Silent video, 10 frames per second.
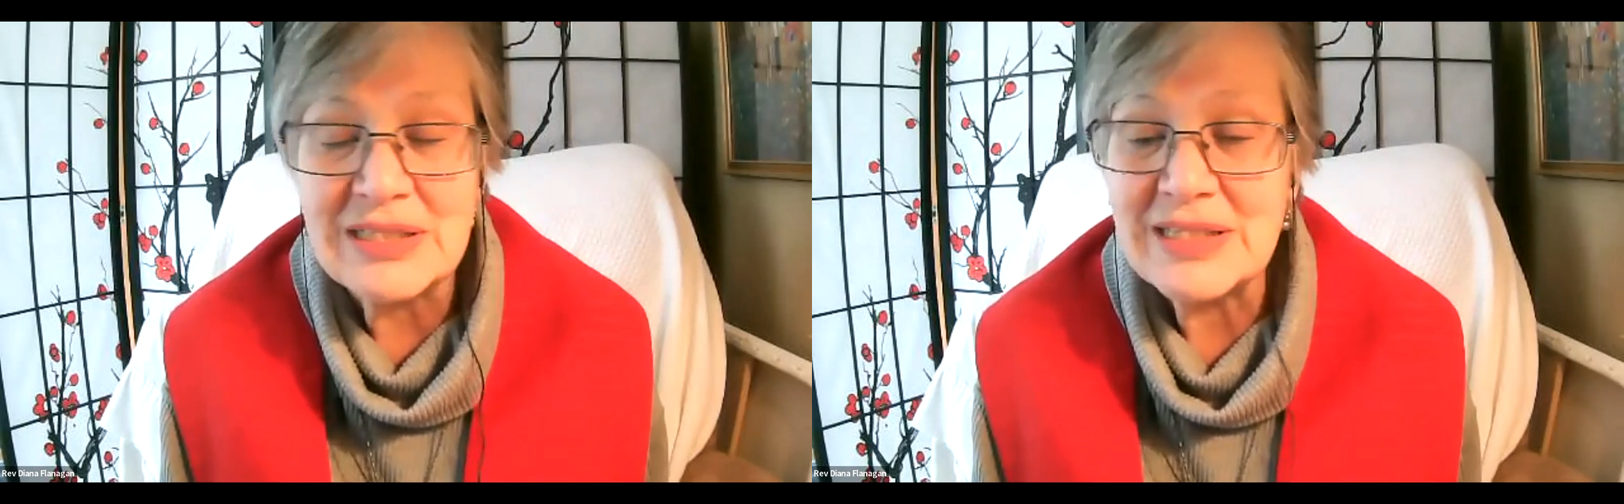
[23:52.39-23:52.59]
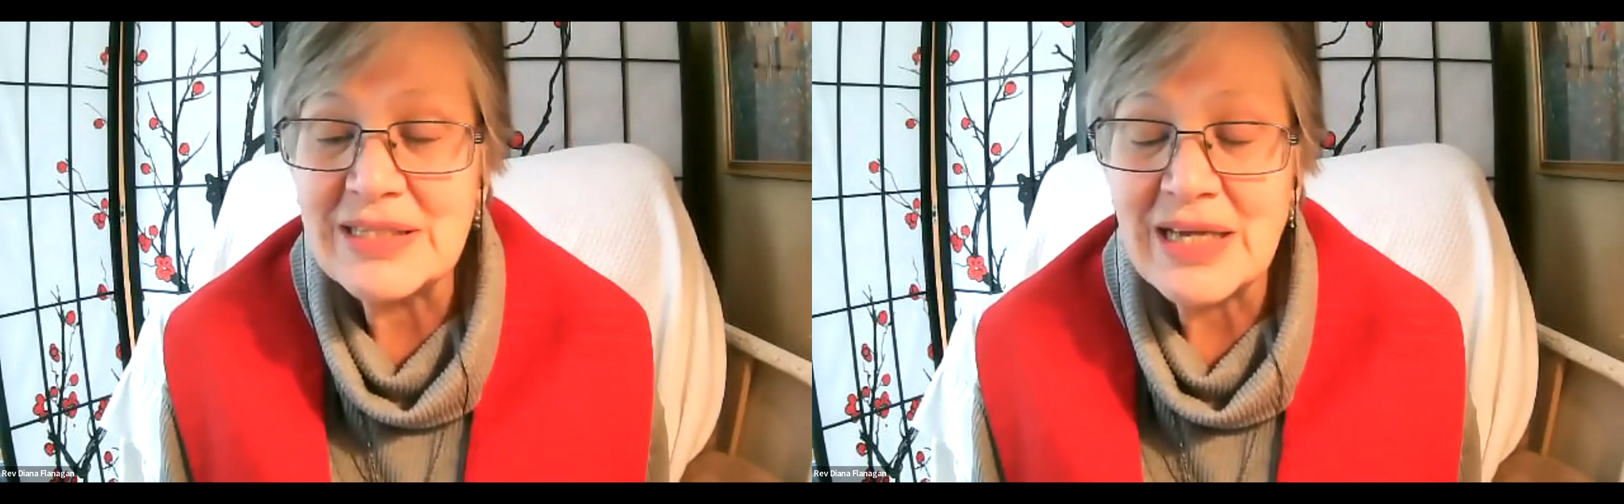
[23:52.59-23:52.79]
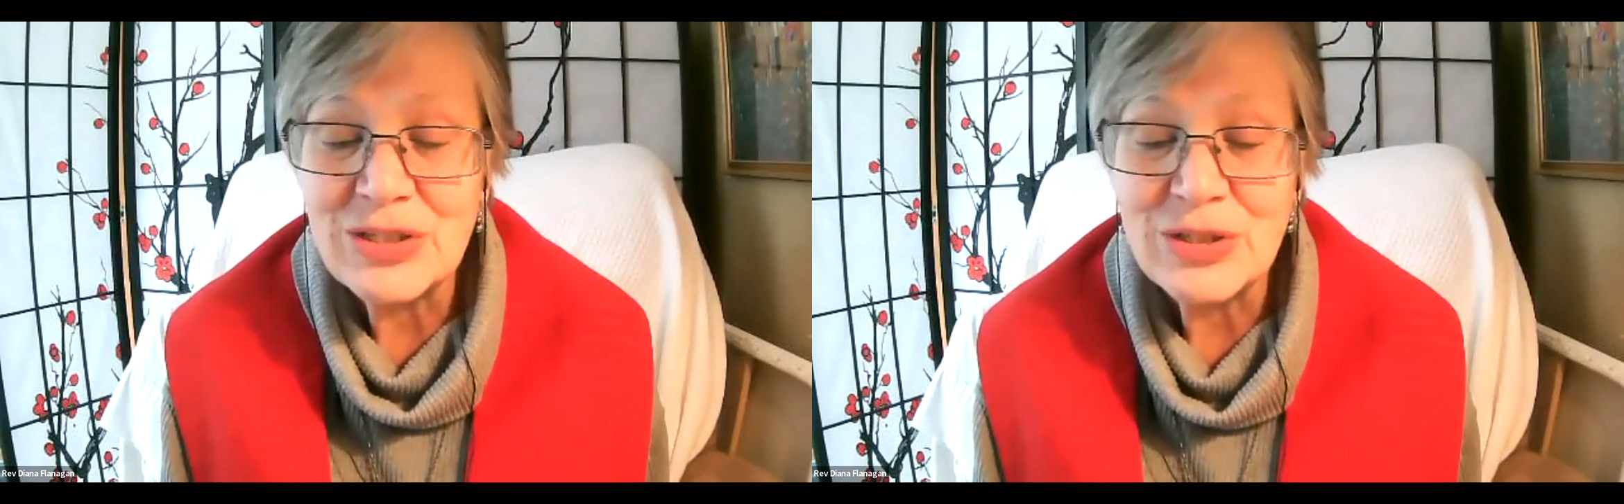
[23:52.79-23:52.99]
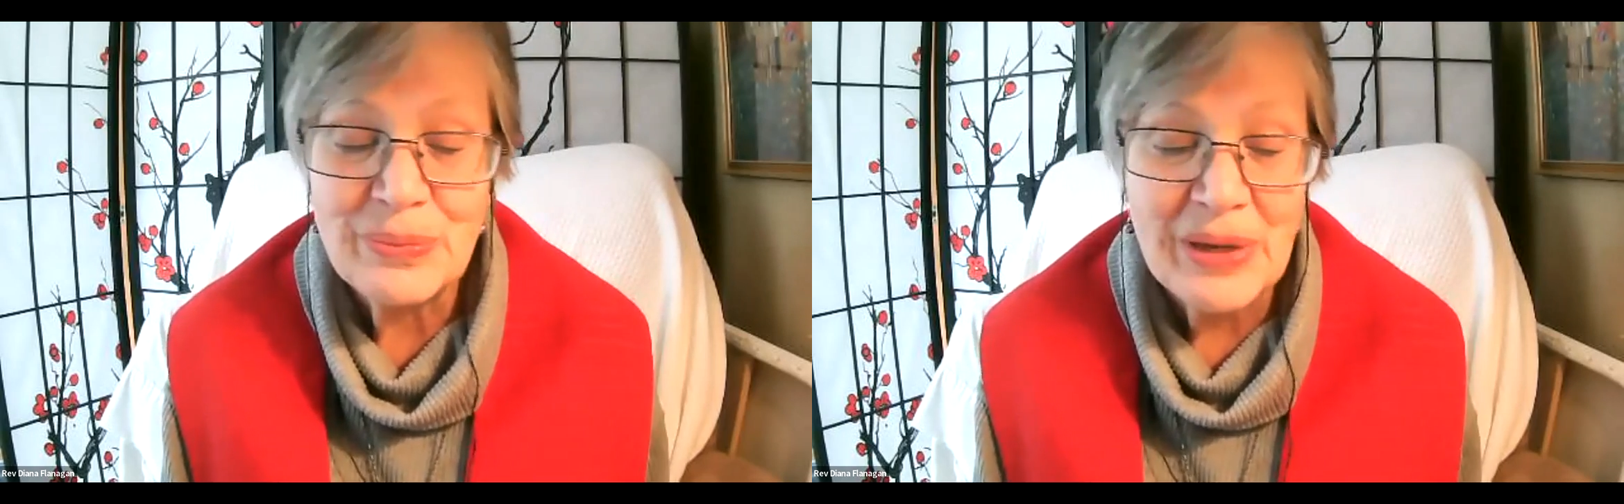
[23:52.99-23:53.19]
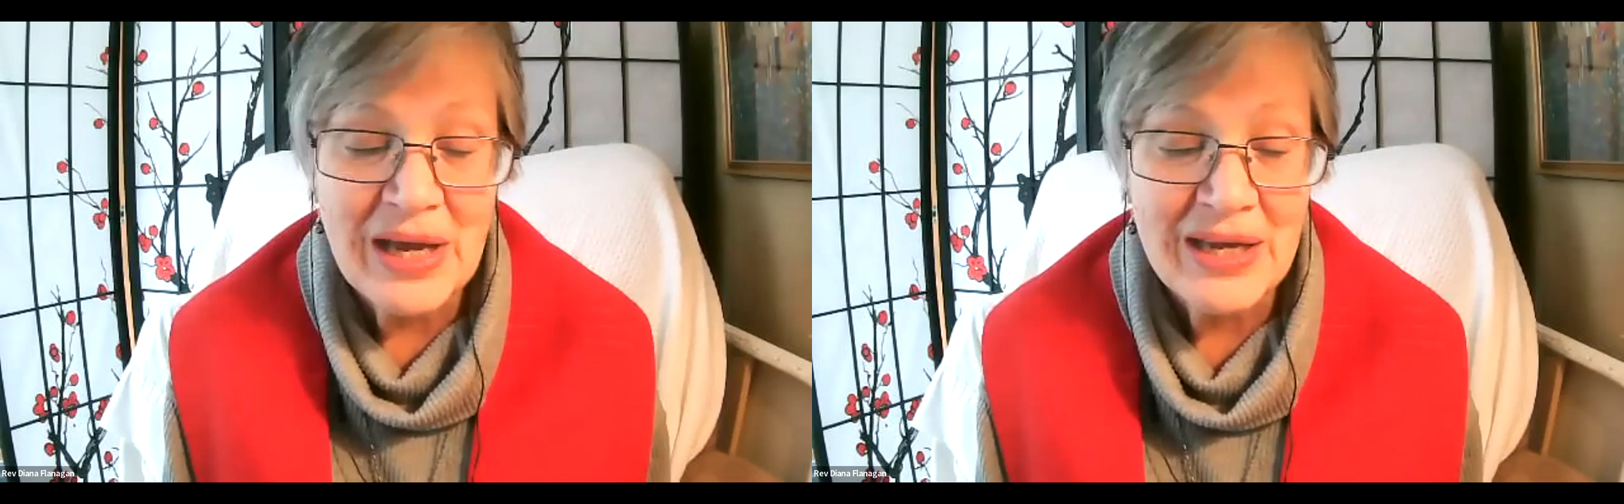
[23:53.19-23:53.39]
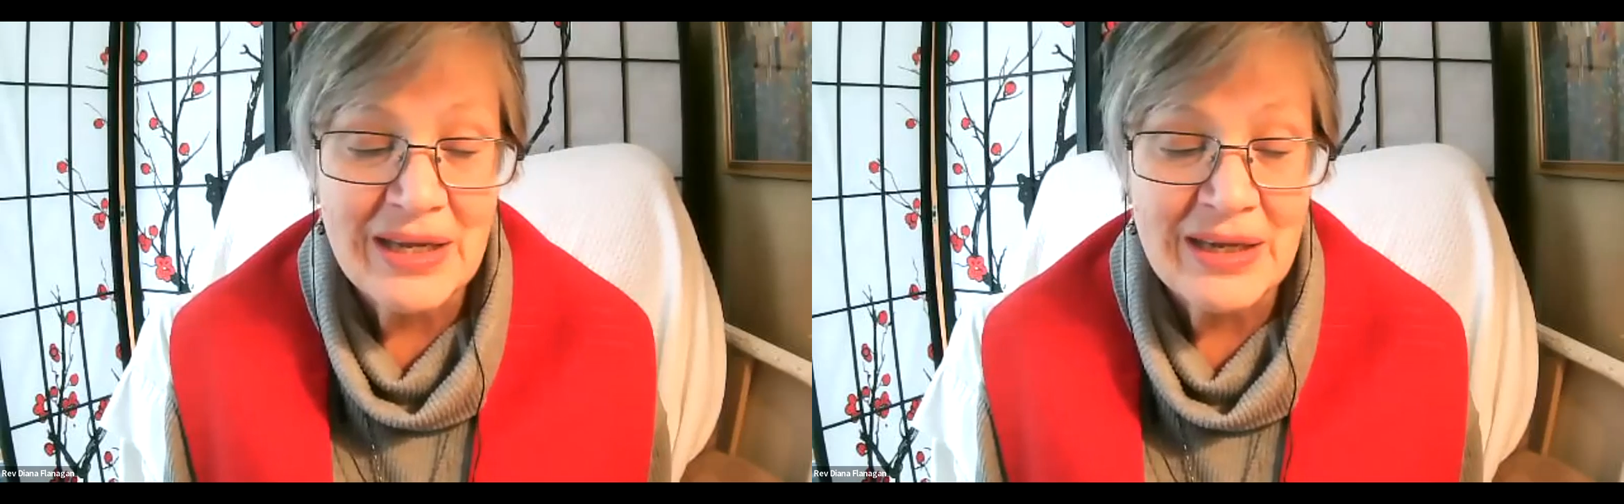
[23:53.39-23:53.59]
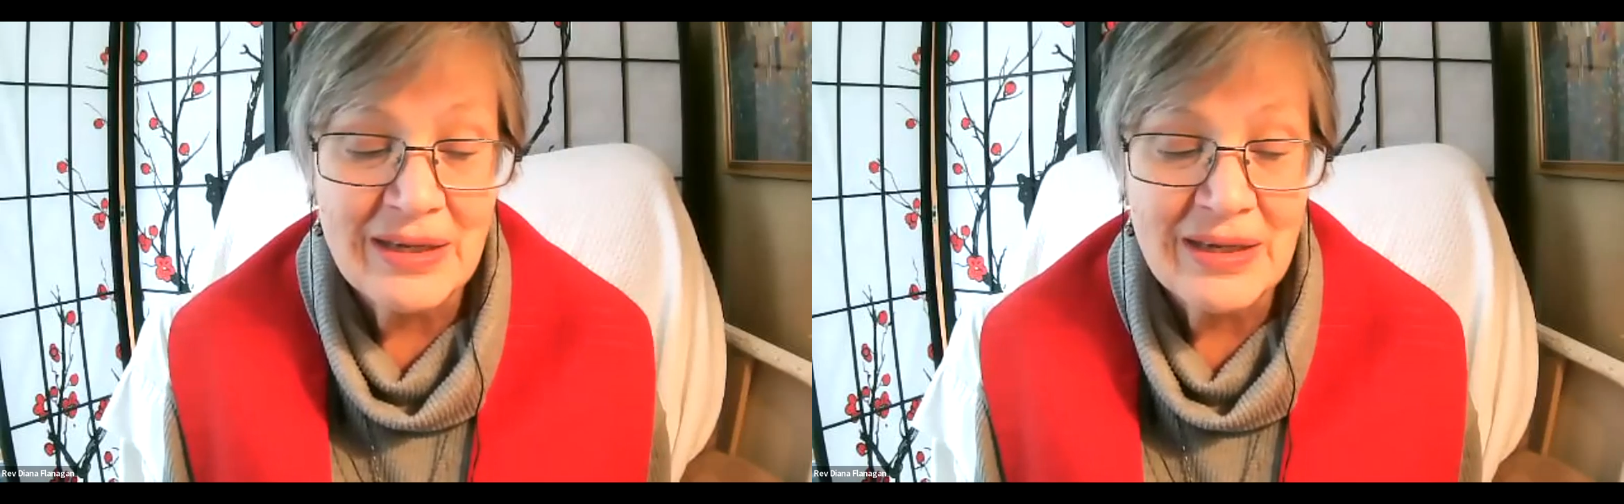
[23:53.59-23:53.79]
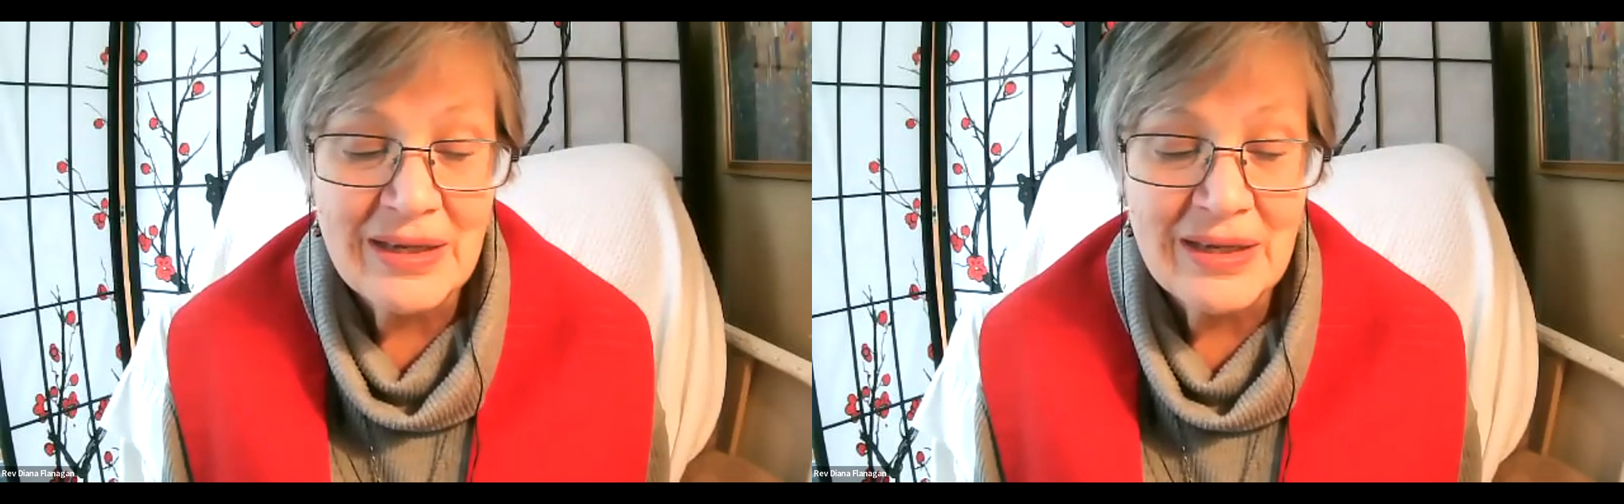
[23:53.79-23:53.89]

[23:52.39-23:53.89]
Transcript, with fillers: inside your body.